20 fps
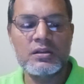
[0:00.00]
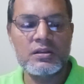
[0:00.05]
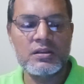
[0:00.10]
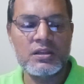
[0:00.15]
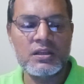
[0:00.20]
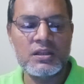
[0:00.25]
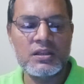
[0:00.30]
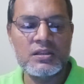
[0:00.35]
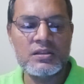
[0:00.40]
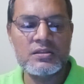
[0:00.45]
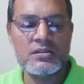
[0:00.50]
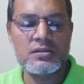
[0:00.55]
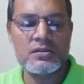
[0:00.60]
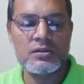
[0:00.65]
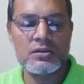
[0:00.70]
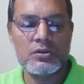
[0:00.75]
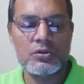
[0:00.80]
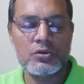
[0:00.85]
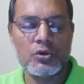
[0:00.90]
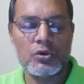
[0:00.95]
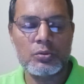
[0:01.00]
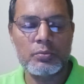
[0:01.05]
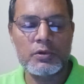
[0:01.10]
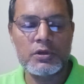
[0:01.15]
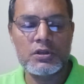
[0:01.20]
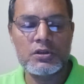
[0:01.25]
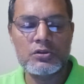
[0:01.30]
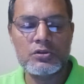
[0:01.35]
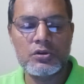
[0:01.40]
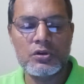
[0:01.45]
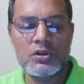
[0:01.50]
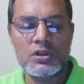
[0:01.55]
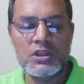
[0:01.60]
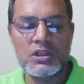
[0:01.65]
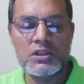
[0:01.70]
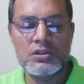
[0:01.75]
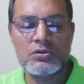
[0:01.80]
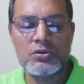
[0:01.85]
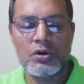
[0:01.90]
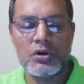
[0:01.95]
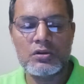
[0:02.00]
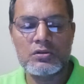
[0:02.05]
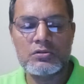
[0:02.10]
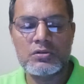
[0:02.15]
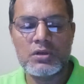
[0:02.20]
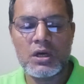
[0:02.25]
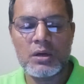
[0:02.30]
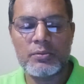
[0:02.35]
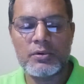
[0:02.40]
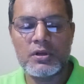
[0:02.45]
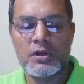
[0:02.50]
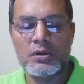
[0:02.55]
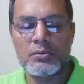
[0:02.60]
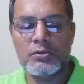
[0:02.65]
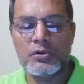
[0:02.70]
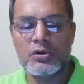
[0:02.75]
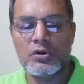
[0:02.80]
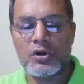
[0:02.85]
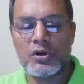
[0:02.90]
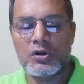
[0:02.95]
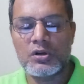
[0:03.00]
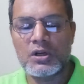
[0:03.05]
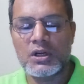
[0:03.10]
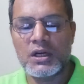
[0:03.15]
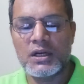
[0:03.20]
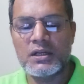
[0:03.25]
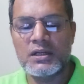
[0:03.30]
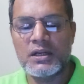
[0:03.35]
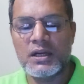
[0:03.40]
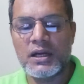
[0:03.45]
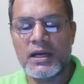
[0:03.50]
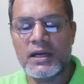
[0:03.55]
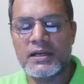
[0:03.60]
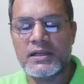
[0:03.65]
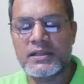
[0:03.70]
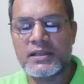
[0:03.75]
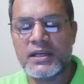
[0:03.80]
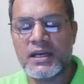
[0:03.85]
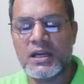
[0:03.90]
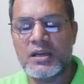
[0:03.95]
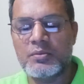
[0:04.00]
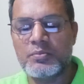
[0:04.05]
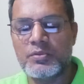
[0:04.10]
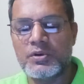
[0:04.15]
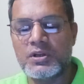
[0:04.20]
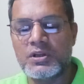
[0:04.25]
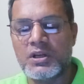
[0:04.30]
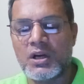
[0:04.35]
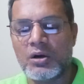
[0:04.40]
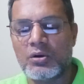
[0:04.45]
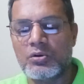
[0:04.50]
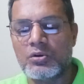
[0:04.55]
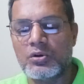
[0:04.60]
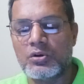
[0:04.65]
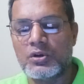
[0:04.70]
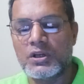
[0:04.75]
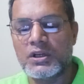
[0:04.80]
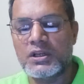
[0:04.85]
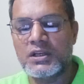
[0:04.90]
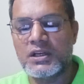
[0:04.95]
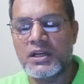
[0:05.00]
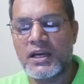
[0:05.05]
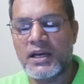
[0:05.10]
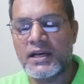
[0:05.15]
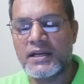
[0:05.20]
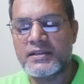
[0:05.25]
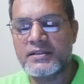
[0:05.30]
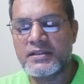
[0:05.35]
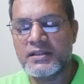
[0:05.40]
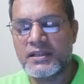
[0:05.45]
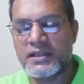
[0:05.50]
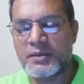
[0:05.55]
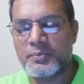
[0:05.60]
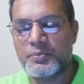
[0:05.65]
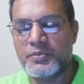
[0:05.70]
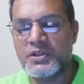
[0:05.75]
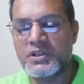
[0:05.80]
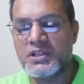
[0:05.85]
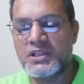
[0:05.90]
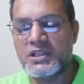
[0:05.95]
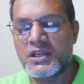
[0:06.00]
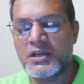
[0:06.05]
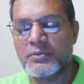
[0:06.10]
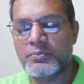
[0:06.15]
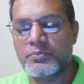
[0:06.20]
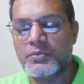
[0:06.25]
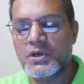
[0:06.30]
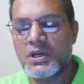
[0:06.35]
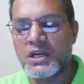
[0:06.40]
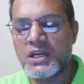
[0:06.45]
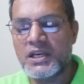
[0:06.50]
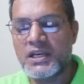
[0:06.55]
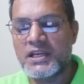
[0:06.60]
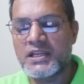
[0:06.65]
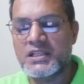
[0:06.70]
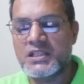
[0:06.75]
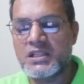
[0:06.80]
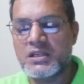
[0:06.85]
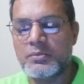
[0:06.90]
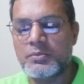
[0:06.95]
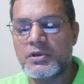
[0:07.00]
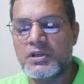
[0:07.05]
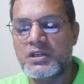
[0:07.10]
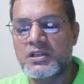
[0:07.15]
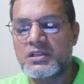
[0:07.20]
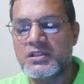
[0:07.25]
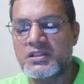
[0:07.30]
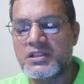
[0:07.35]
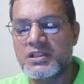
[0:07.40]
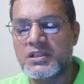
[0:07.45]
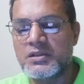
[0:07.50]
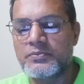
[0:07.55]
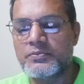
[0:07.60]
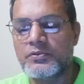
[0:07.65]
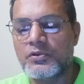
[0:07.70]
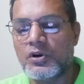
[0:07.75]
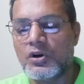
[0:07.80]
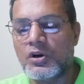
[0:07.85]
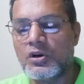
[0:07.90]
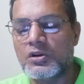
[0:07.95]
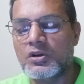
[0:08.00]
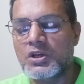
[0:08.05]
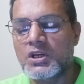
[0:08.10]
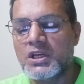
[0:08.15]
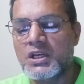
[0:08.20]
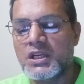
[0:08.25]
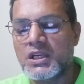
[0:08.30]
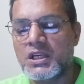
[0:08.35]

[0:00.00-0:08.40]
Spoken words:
This documentation is also available online and can be downloaded as a PDF, HTML, GIF, or